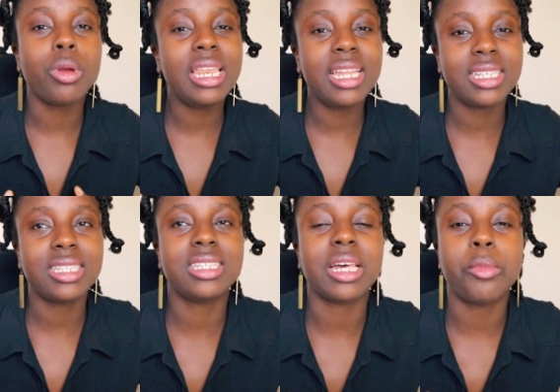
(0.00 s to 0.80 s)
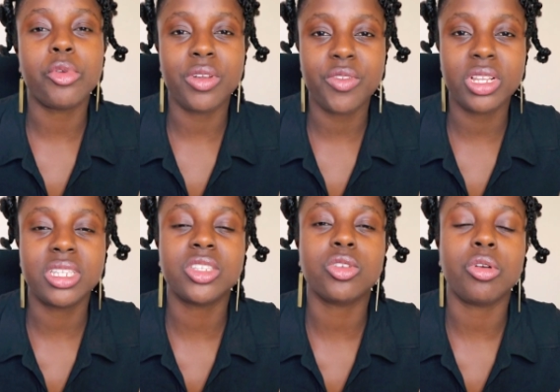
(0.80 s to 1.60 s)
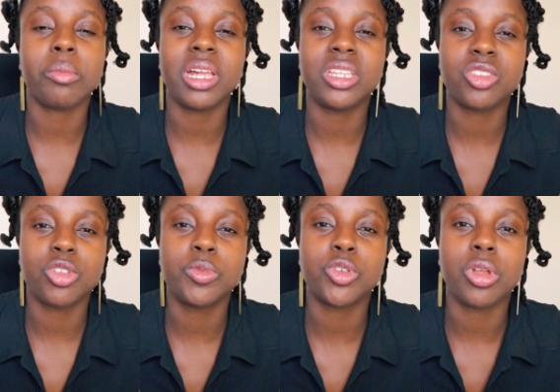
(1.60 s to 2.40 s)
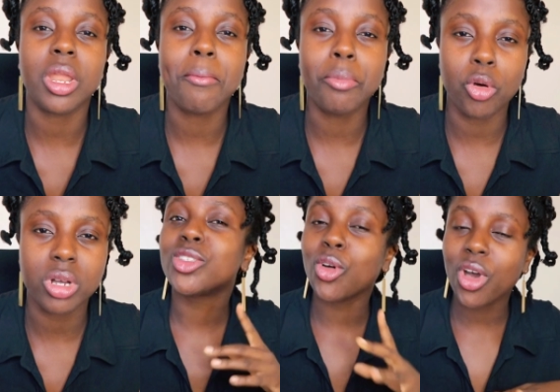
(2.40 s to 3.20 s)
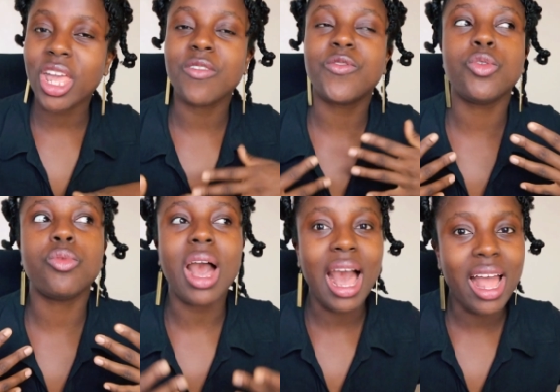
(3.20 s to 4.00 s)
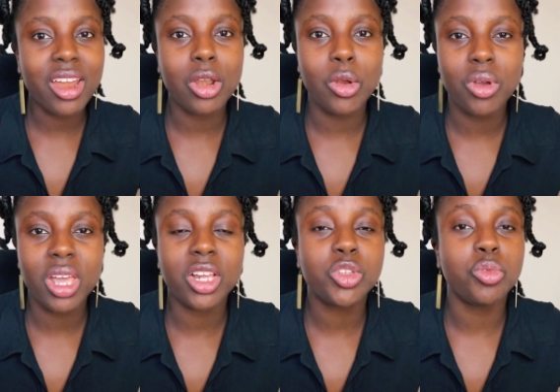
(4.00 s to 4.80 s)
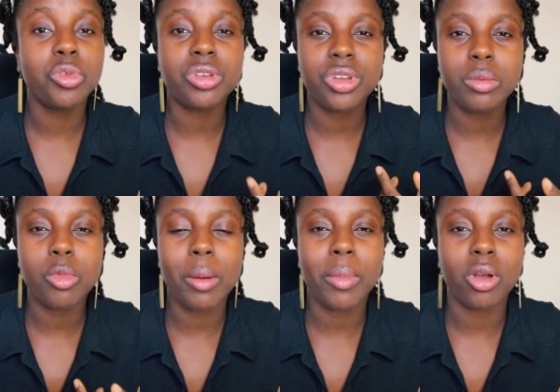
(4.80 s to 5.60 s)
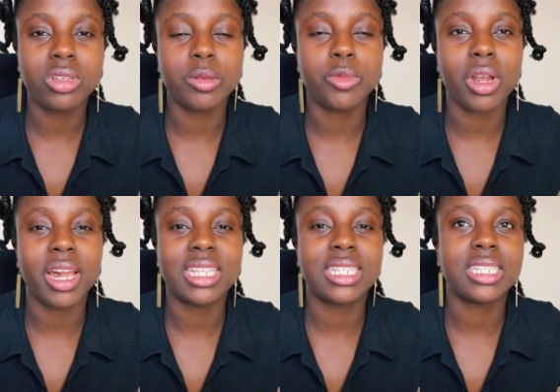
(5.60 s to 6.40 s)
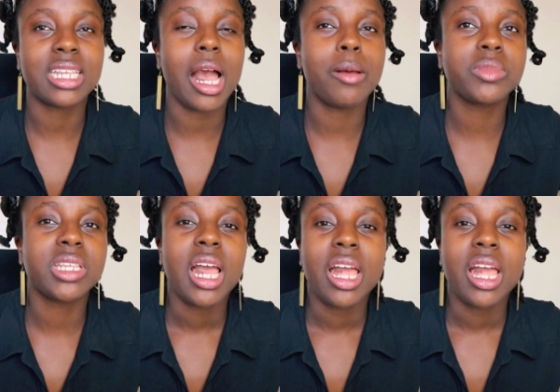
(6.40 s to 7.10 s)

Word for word: list some references on my description box so if you are looking to read more about cryptocurrency scams